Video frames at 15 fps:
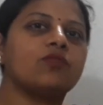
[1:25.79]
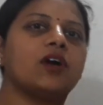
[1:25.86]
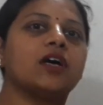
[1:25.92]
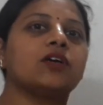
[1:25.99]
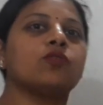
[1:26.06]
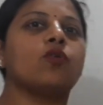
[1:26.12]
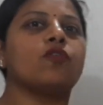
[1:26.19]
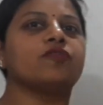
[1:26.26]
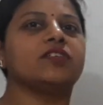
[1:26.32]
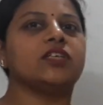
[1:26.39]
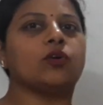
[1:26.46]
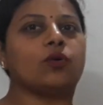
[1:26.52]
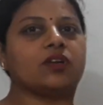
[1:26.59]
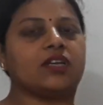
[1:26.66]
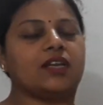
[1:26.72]
work of
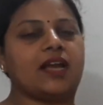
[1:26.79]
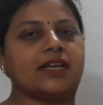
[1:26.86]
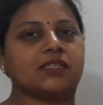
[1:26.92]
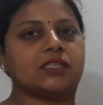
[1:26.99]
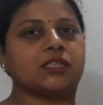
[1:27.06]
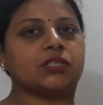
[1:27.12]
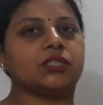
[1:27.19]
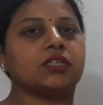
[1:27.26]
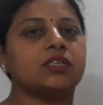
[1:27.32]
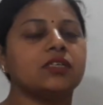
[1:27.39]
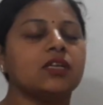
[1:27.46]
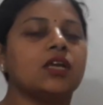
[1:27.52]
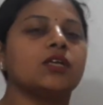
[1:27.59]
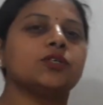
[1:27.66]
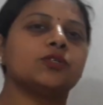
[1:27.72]
the organization